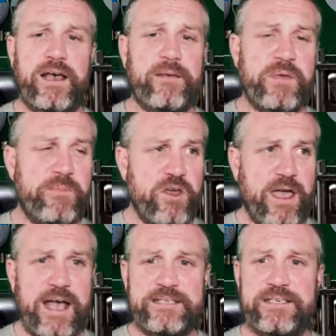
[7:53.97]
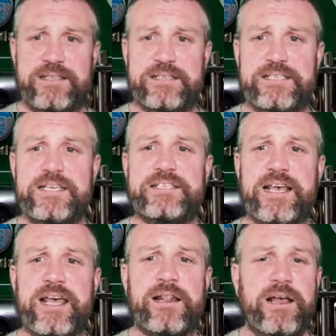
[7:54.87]
Maybe you can't see the
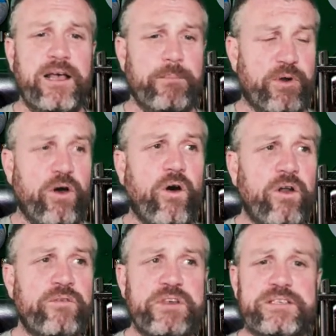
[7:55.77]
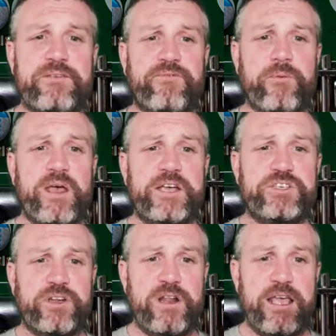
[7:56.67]
detail, but all of this
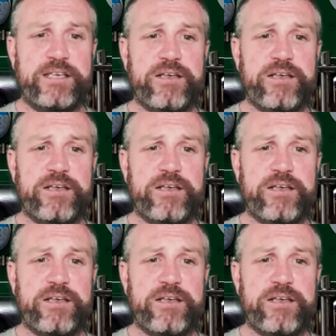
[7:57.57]
information is